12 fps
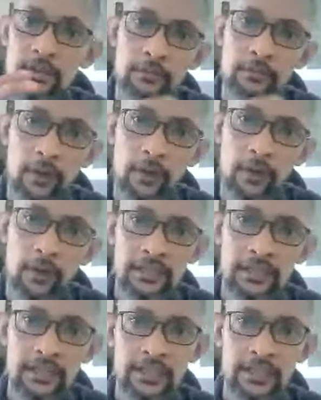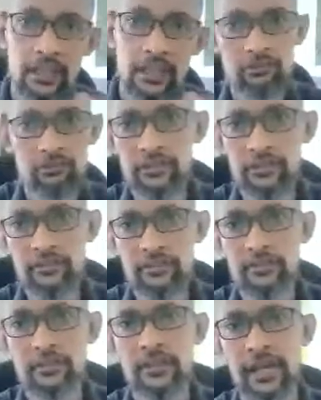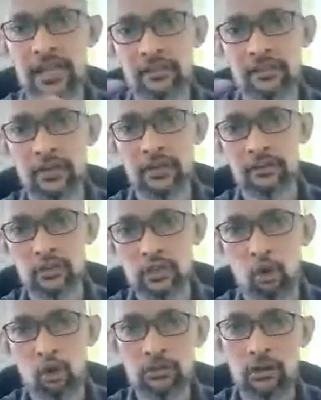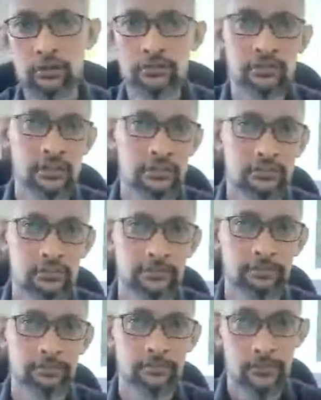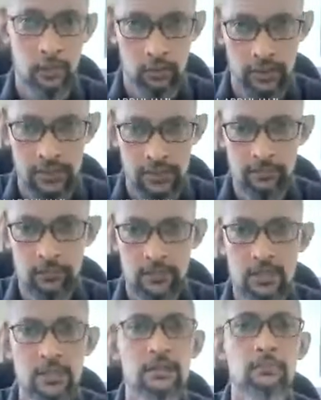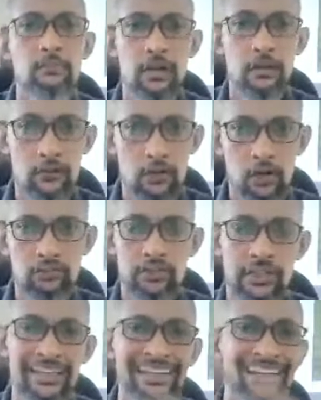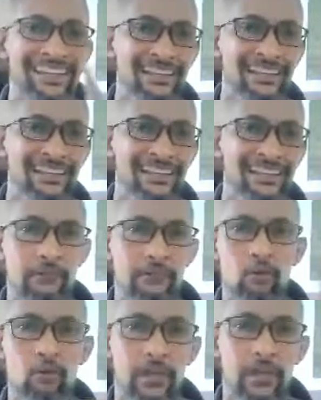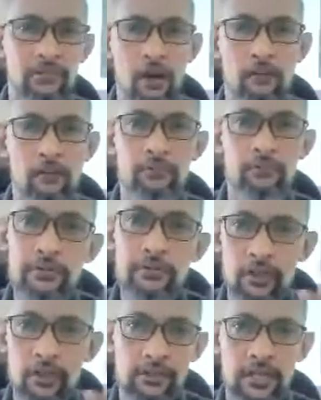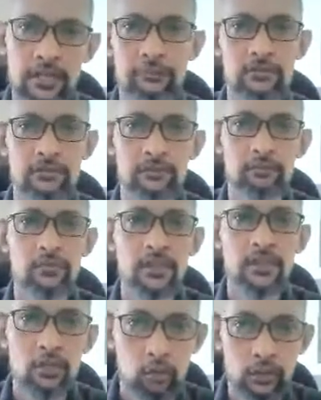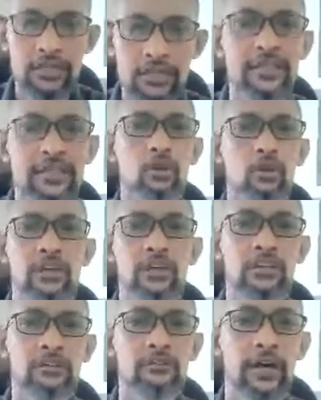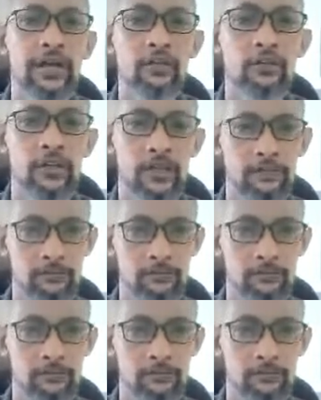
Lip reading: by learning illustrations and develop your drawing skills, okay? But of course, okay, in these 7 weeks of period of time, we cannot actually write, okay,